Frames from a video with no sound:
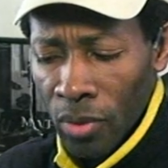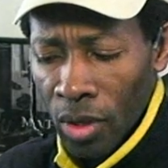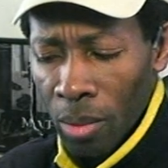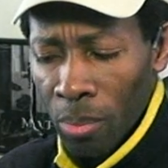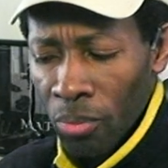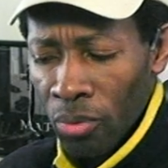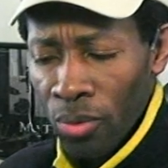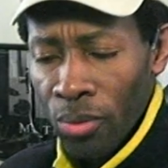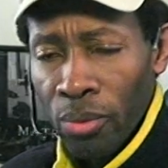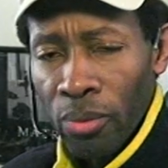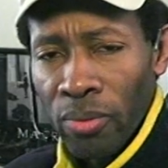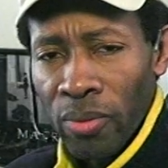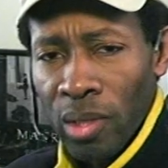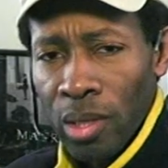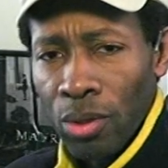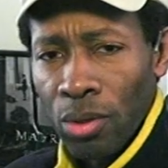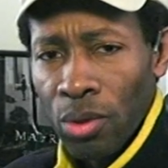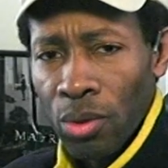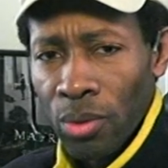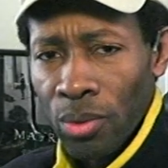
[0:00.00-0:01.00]
proves
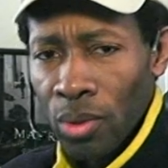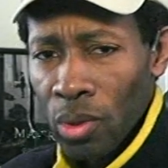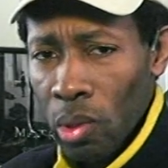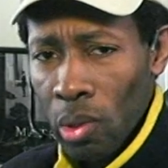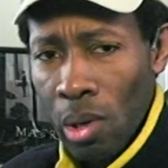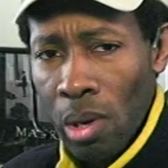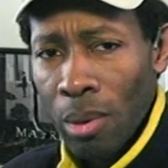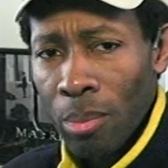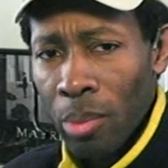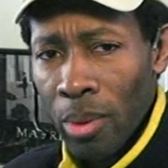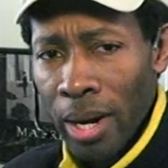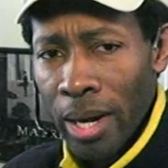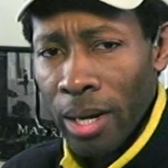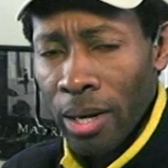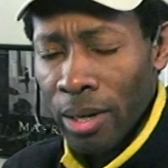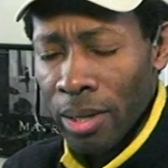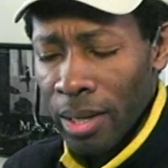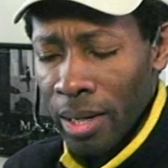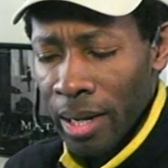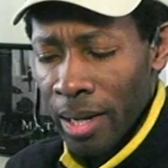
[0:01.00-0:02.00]
that you're a
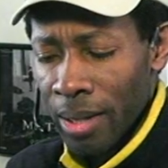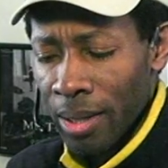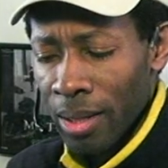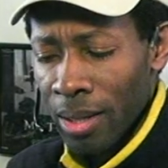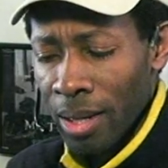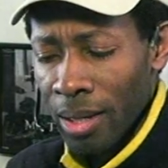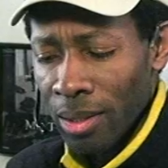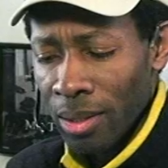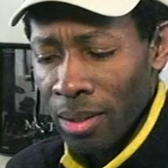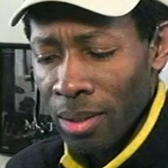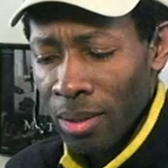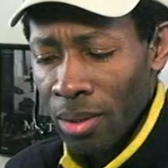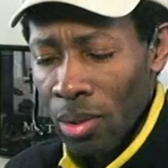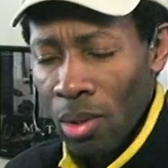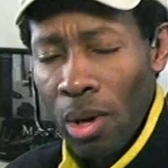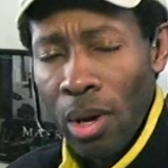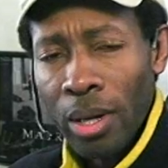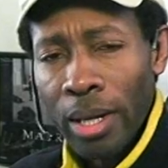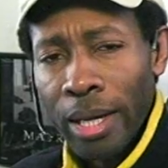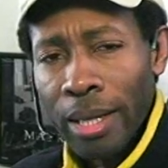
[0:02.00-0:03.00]
lawbreaker and thus the
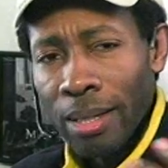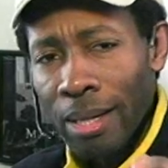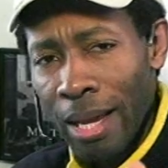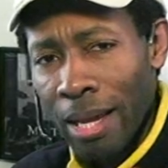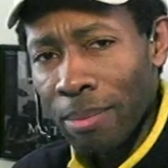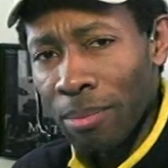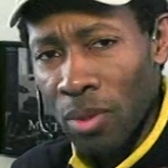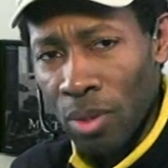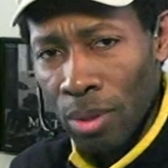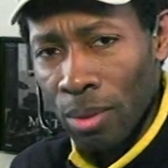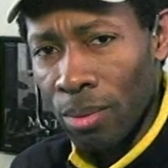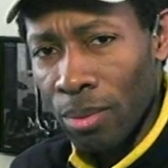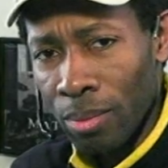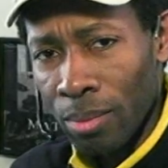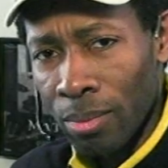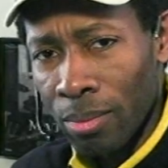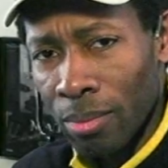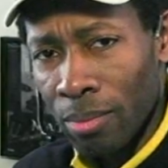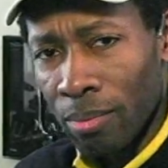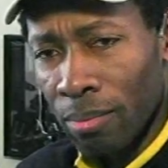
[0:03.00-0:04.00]
law condemns you.
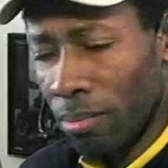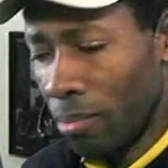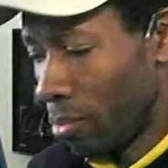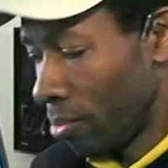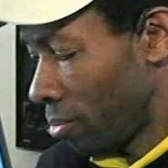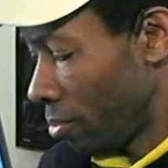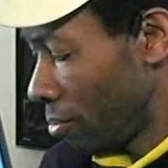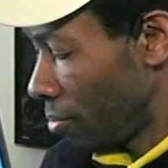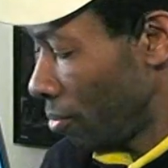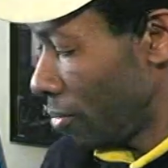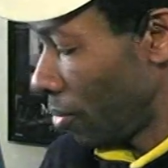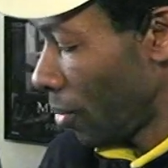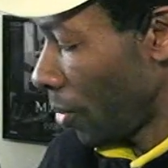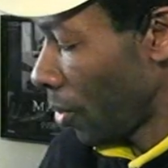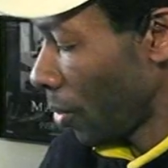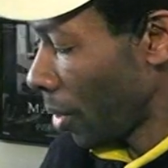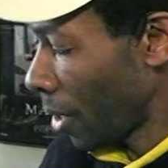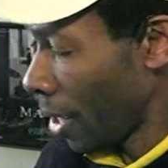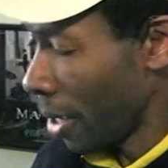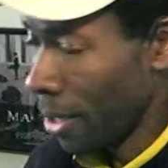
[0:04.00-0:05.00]

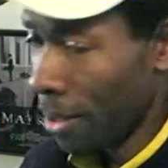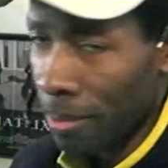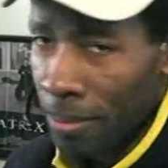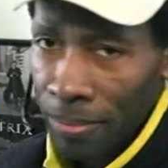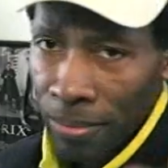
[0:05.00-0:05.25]
Okay?